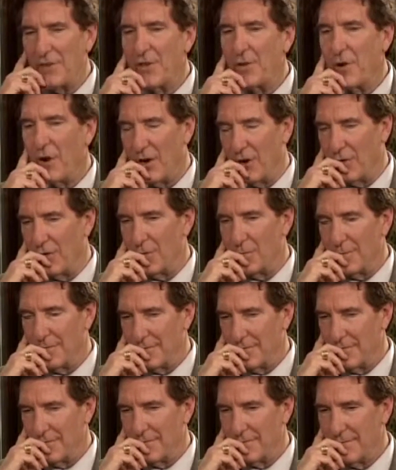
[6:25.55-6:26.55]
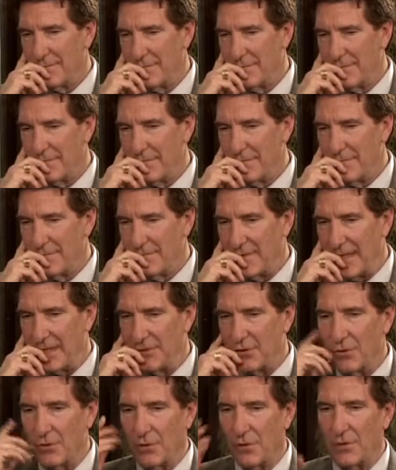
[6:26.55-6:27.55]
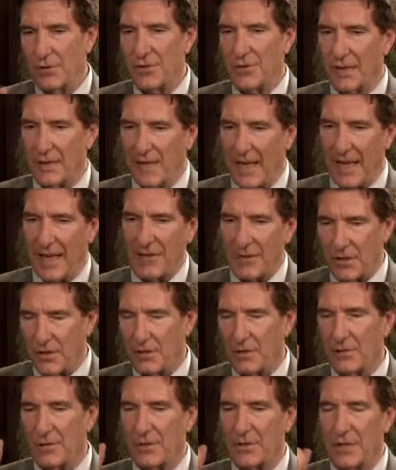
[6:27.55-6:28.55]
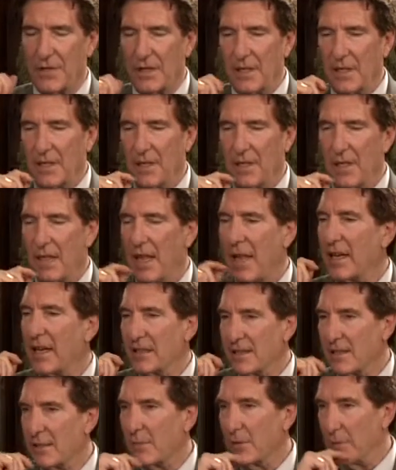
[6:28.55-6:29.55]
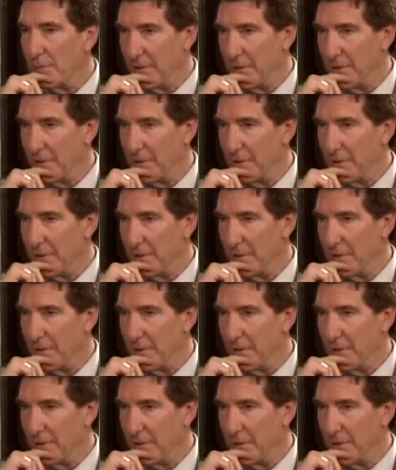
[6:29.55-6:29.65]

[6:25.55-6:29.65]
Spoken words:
do you hope that Jules Nasso's legacy will